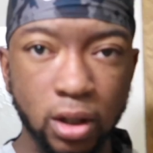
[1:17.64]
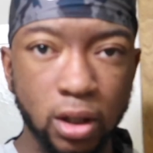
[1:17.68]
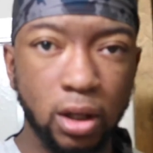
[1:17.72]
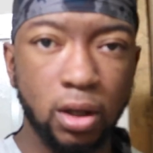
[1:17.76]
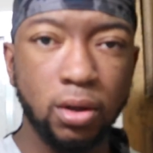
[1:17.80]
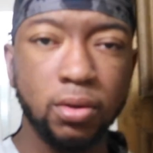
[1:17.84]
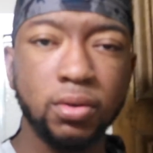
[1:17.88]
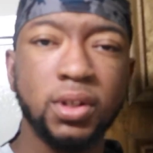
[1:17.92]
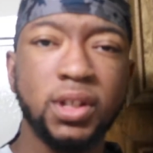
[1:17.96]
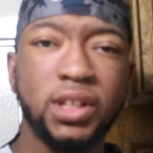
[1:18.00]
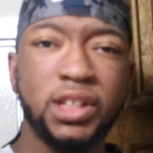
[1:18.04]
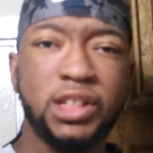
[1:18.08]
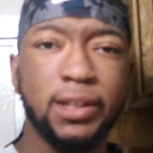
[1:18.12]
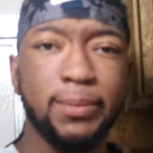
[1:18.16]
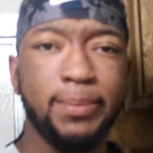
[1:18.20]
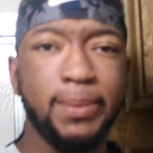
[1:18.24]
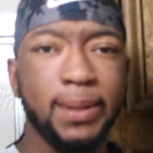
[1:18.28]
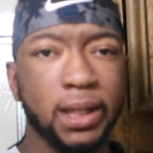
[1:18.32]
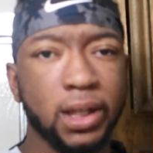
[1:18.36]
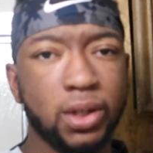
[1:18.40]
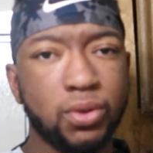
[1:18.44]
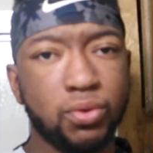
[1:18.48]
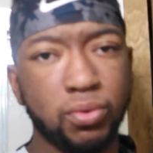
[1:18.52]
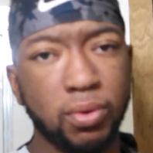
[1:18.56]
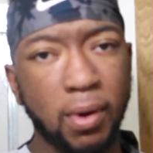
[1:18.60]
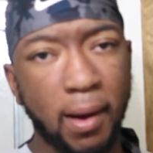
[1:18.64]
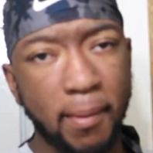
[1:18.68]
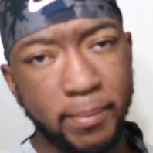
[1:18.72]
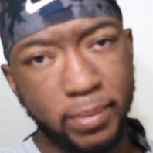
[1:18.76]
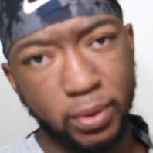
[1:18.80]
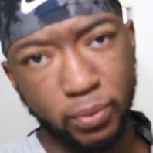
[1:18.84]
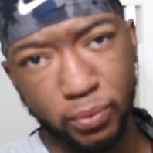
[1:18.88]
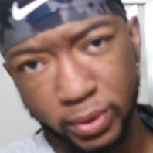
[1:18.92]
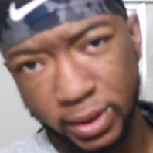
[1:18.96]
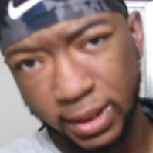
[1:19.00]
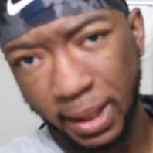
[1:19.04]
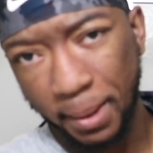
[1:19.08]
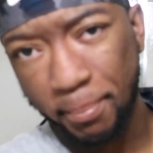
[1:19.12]
Only to be
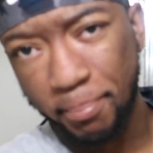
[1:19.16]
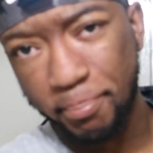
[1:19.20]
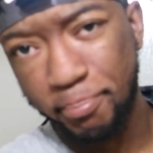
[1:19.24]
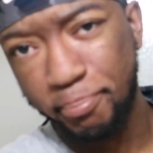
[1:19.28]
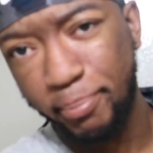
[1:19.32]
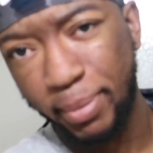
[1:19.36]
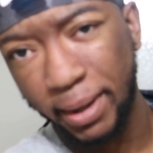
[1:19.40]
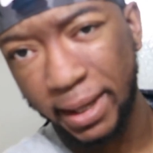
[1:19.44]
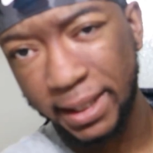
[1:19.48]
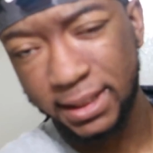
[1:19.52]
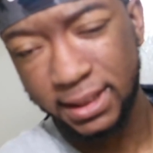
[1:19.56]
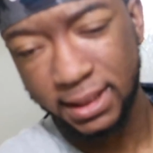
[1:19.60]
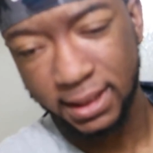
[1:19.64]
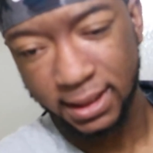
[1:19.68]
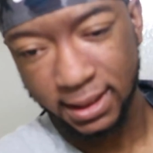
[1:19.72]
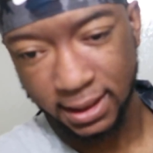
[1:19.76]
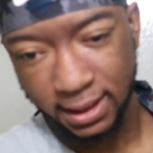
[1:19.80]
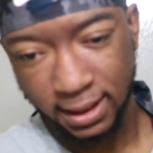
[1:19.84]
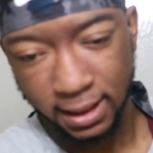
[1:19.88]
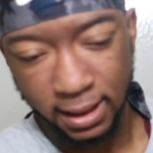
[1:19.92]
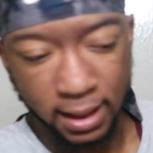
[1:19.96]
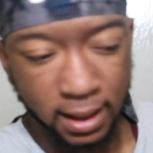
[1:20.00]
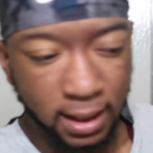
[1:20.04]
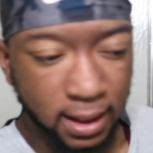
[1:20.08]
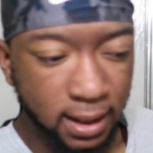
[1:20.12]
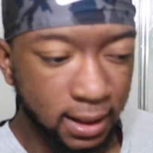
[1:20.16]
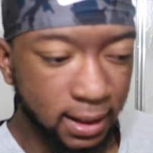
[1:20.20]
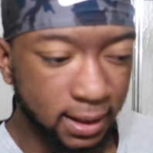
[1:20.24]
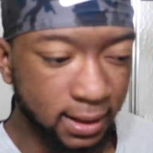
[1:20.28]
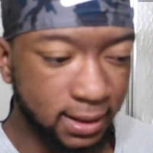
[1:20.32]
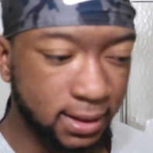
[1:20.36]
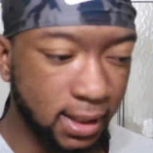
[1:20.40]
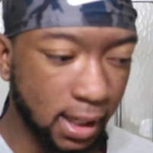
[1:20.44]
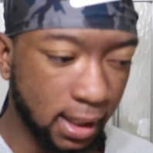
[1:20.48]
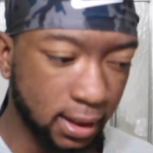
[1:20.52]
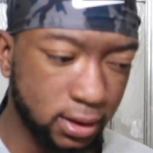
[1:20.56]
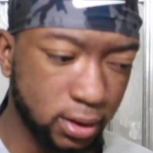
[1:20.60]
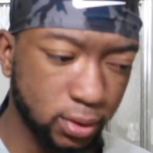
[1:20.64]
equipped with the best
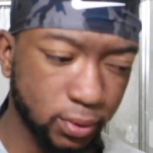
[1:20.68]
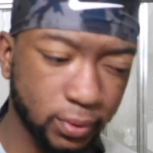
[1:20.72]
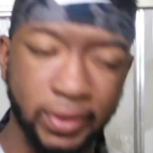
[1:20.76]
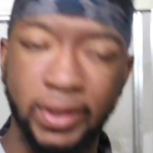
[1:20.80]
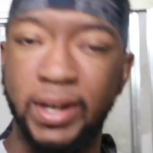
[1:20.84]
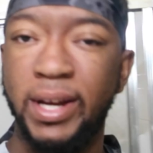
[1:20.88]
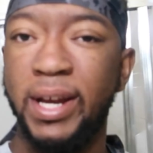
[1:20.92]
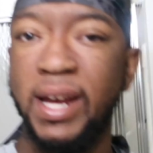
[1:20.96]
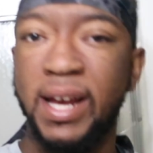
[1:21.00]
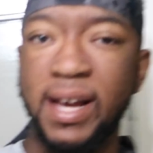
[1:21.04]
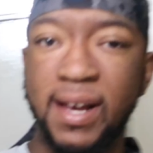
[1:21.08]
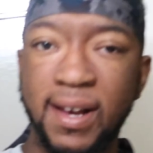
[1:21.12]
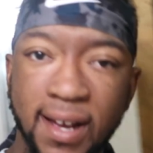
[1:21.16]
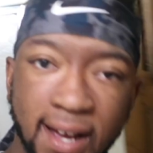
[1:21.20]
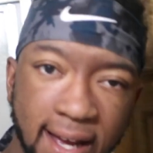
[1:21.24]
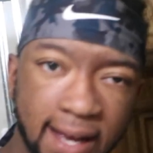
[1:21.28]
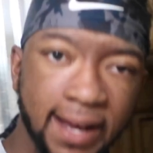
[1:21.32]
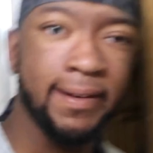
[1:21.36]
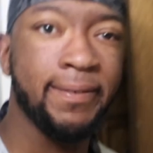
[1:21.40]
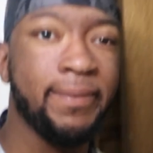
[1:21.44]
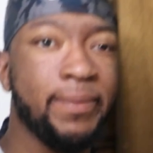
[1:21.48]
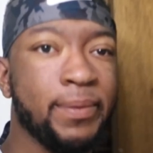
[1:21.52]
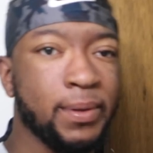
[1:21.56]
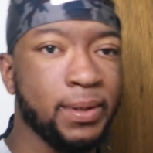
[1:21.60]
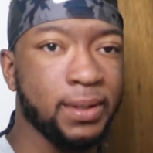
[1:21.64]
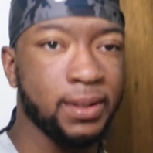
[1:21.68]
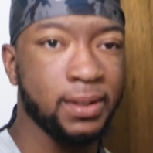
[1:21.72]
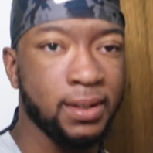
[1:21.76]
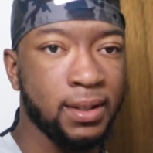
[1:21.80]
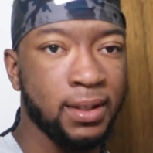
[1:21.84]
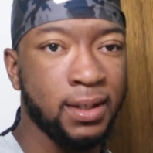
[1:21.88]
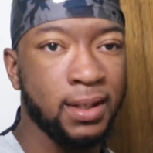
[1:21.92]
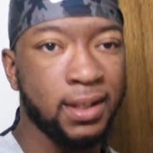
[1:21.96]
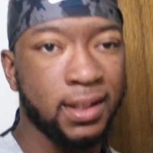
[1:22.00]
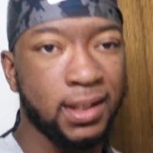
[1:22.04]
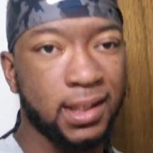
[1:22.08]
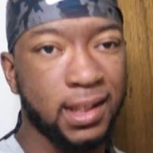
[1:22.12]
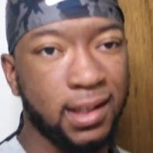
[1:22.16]
accessory ever,
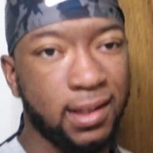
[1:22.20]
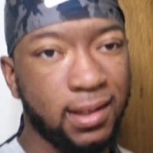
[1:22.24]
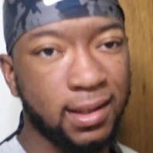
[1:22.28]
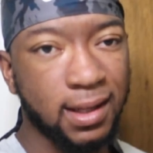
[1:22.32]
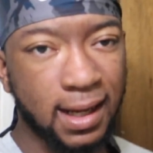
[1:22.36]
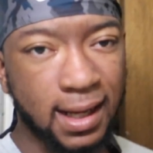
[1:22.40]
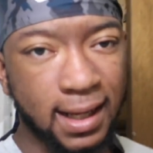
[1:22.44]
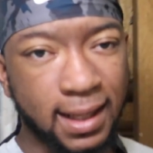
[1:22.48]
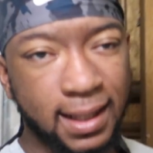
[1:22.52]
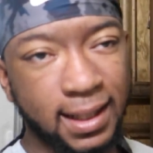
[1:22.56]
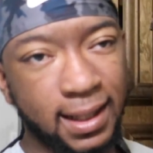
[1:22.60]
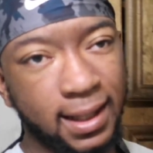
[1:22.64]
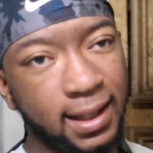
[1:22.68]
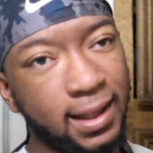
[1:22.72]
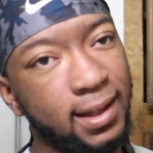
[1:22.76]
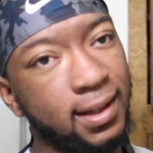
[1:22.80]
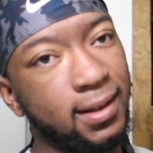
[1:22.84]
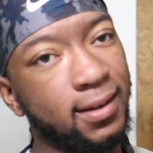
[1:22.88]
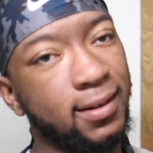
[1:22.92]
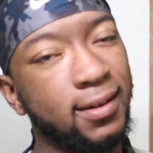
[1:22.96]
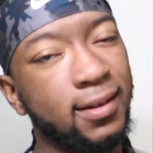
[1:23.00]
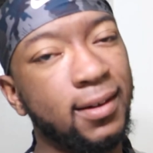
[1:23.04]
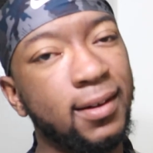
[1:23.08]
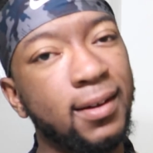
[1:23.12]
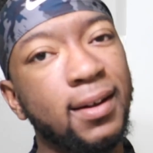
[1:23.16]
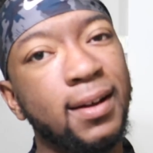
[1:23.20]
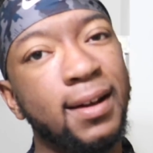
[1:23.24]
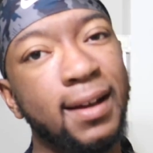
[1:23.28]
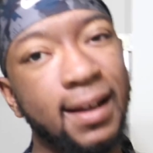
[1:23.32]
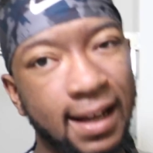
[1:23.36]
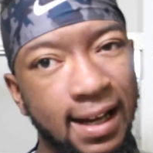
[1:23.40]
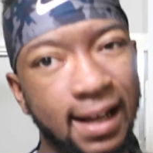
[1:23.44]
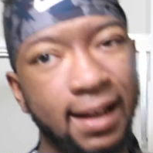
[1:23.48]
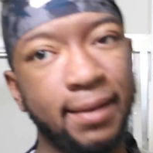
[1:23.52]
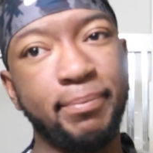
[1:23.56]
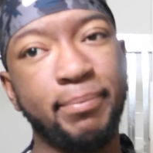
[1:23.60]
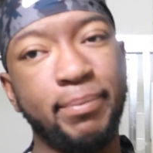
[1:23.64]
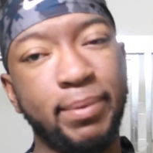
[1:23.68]
the Nike
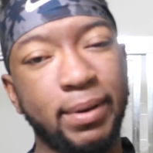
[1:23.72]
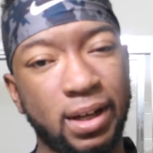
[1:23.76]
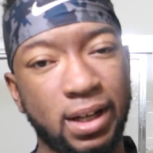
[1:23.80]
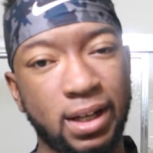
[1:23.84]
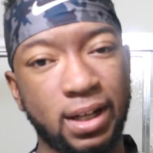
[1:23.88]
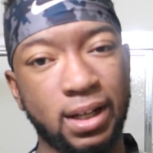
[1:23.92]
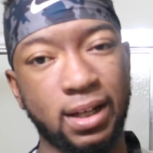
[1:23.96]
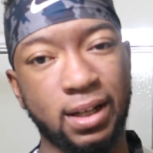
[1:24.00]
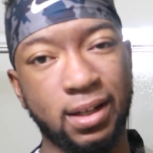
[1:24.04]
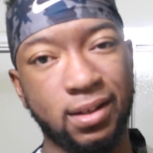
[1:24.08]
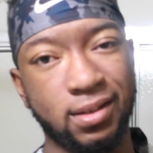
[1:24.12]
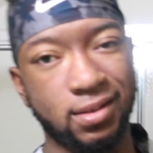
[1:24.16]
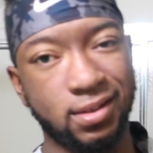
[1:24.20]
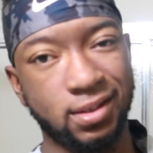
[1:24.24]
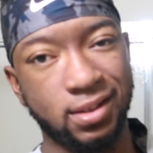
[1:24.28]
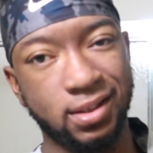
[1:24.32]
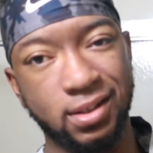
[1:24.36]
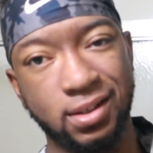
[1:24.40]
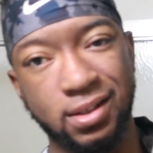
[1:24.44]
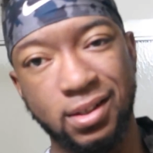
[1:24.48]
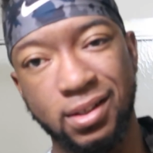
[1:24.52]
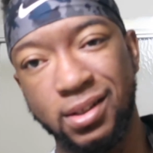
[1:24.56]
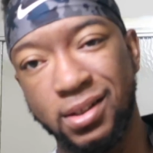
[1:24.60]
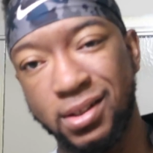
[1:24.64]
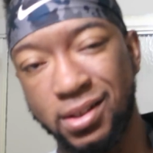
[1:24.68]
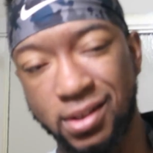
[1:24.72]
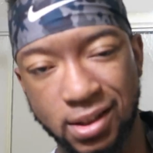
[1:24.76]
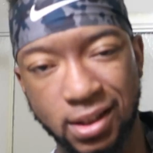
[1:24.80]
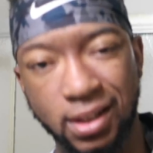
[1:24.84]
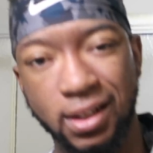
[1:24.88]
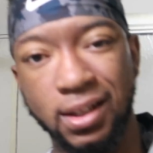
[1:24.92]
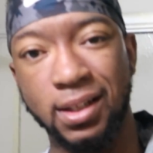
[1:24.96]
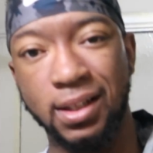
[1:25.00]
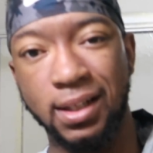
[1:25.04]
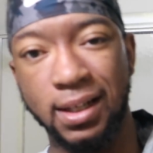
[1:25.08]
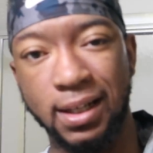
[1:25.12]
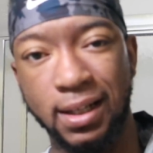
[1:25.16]
headband. See you